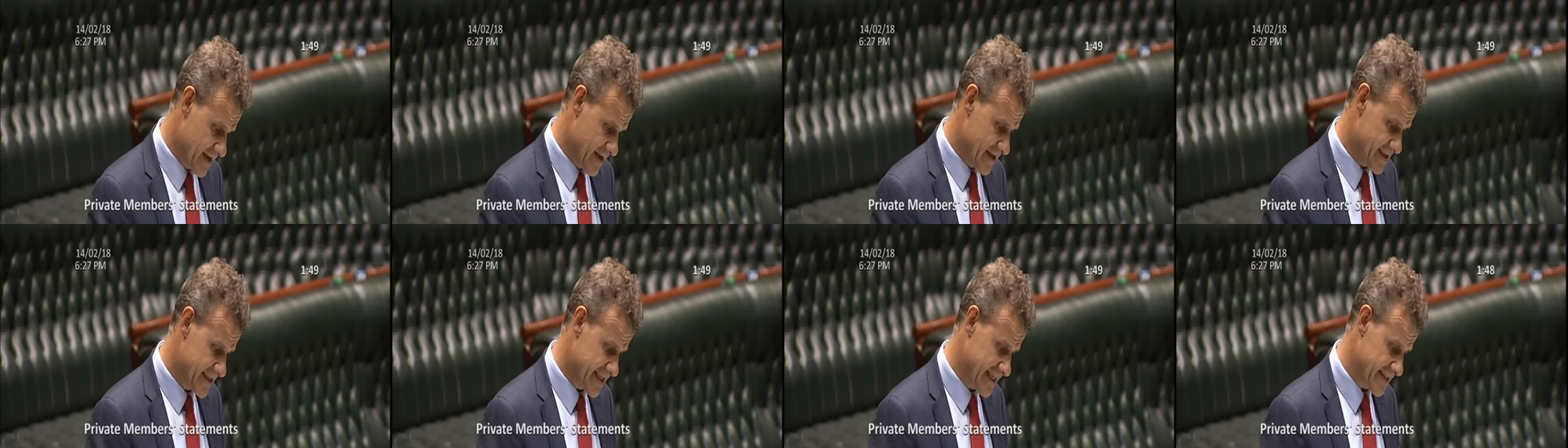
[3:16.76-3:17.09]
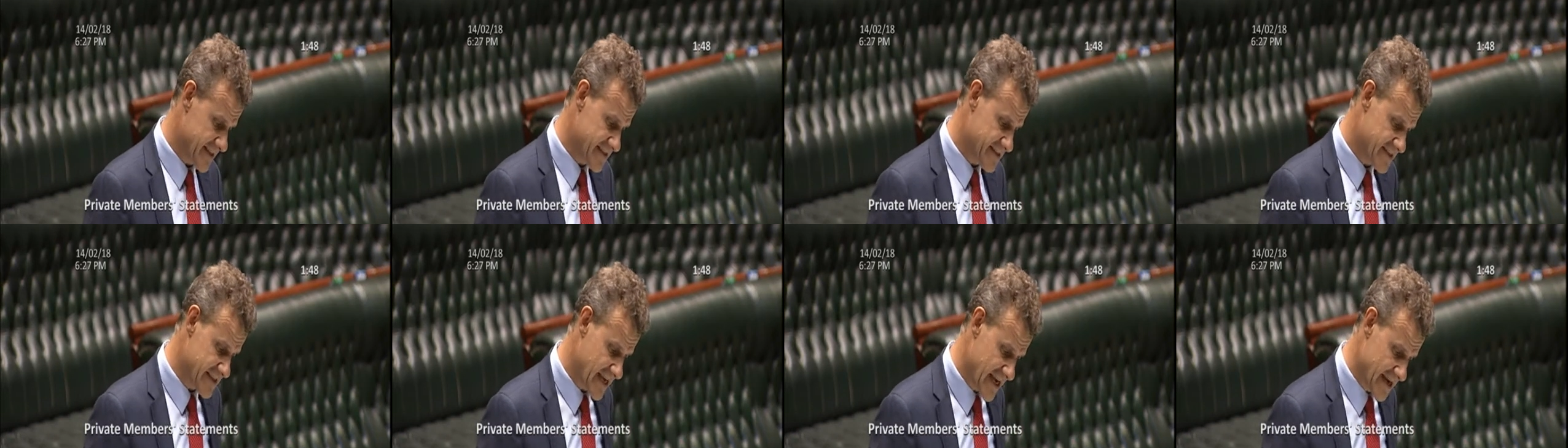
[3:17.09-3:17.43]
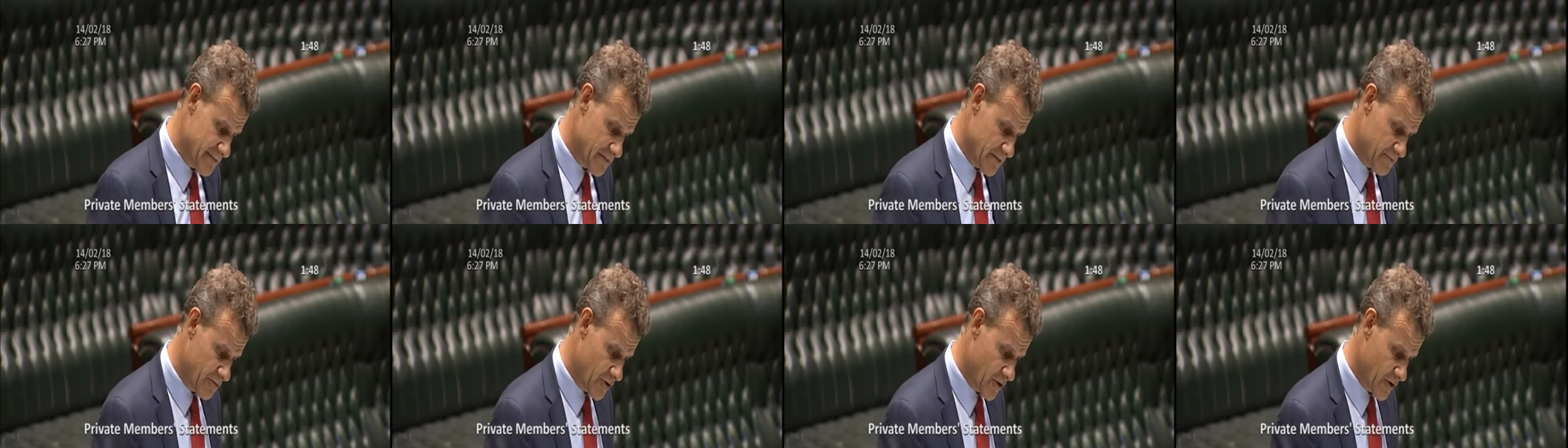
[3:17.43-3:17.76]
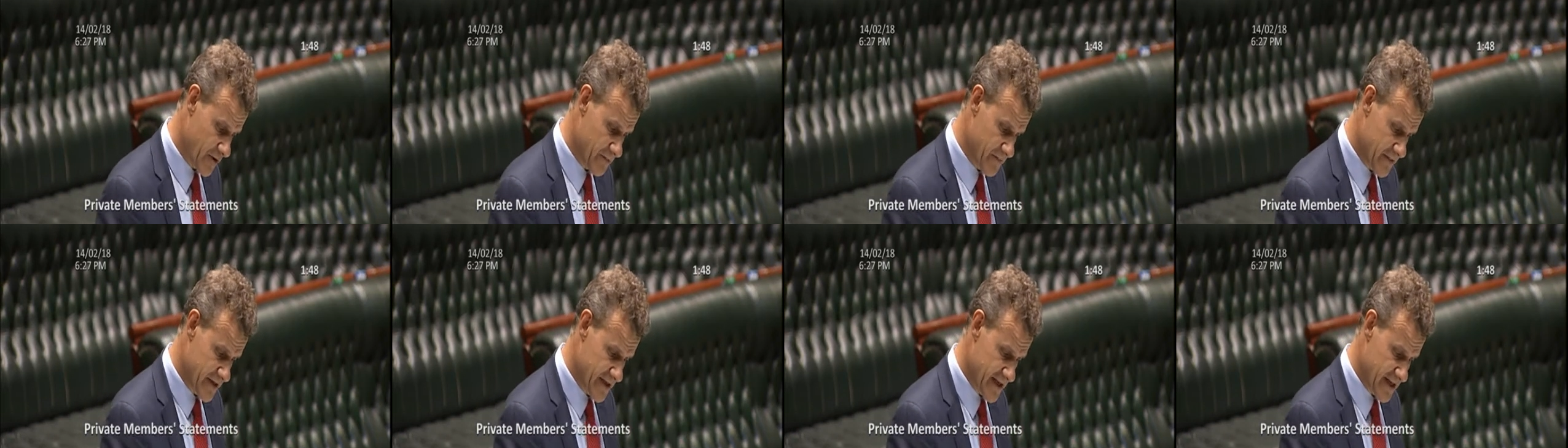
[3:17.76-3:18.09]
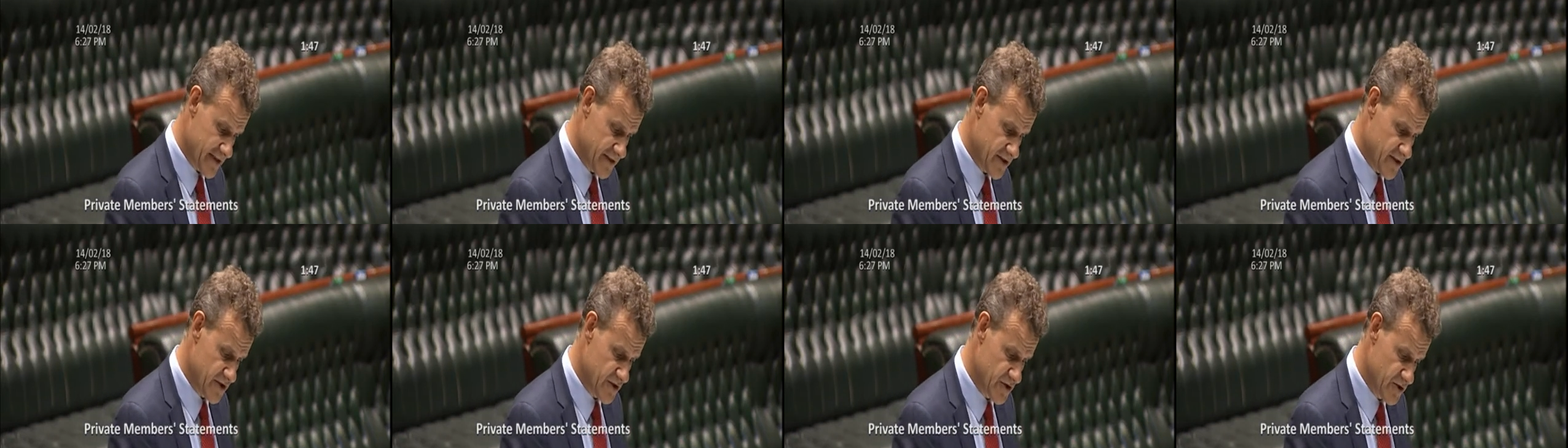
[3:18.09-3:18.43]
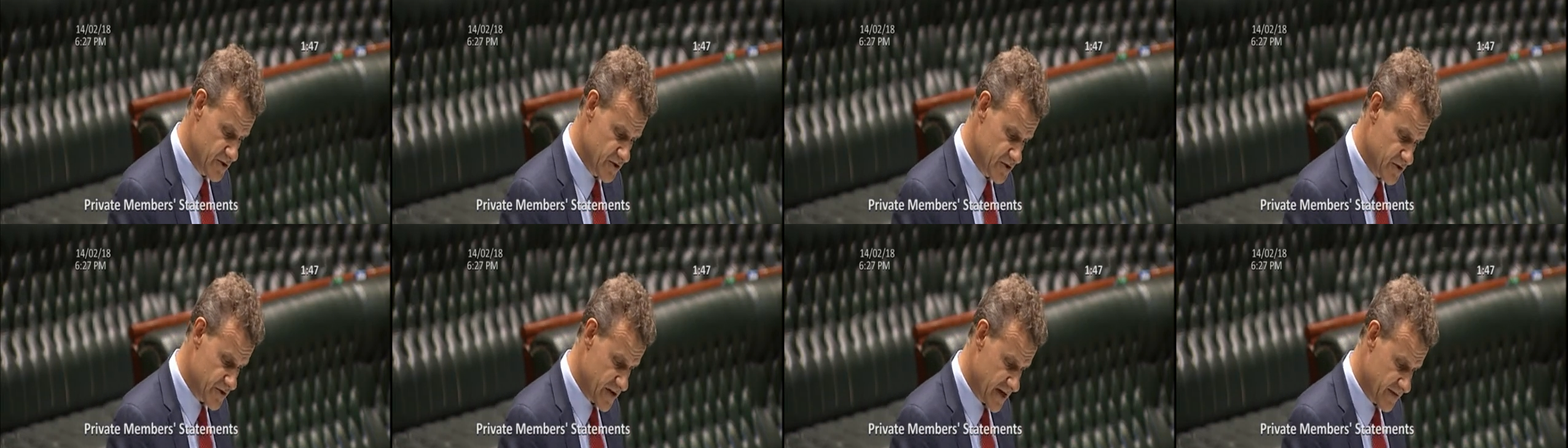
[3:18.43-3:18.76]
To get the same appointment under the
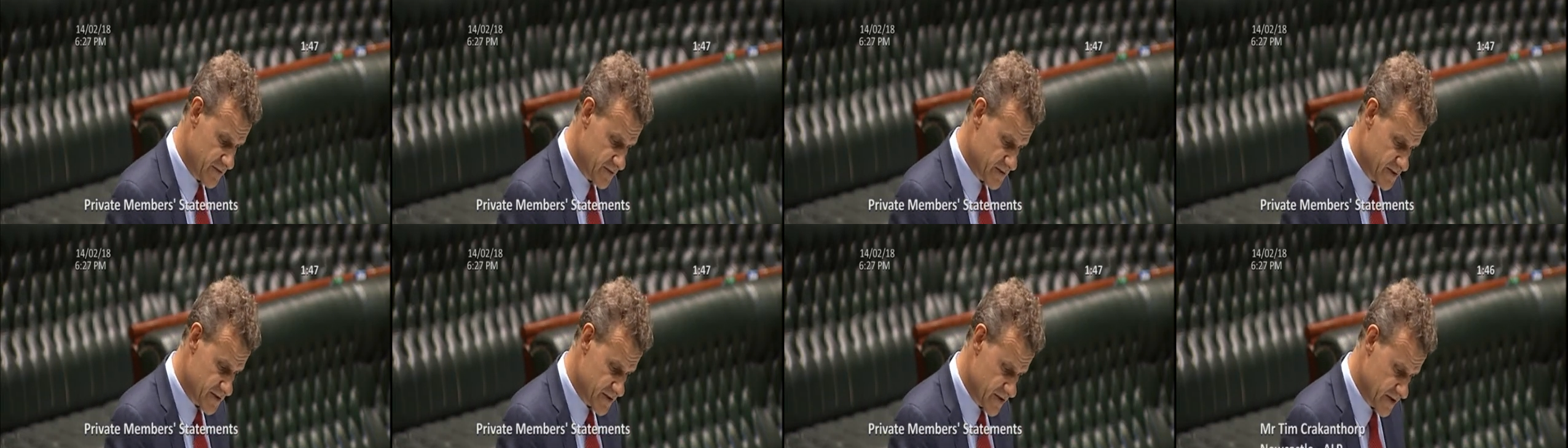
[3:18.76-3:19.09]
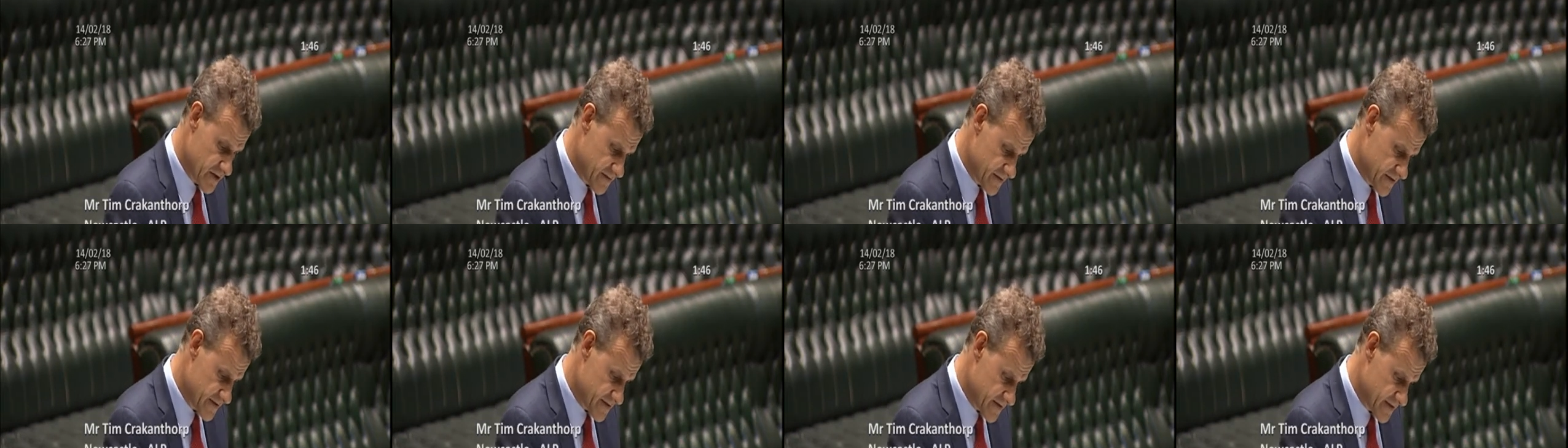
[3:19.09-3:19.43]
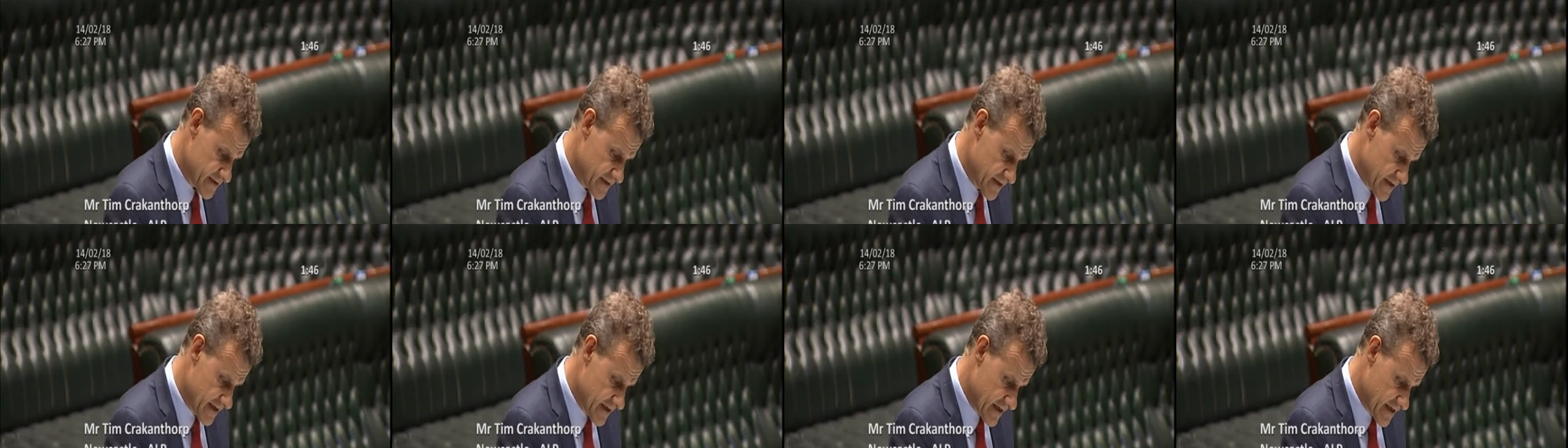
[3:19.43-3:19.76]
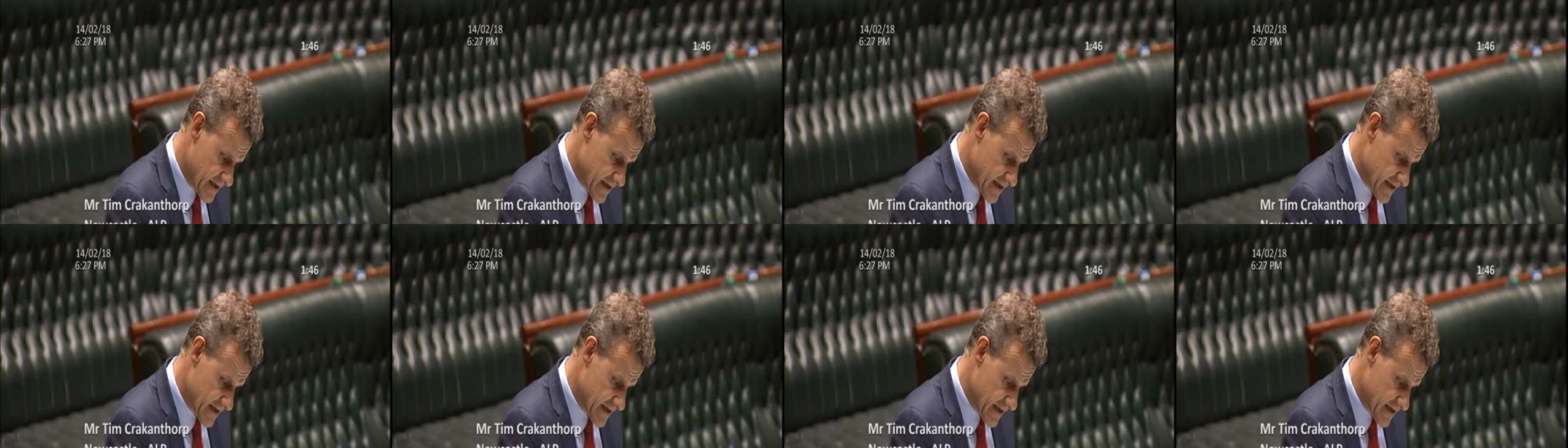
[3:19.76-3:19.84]
new travel service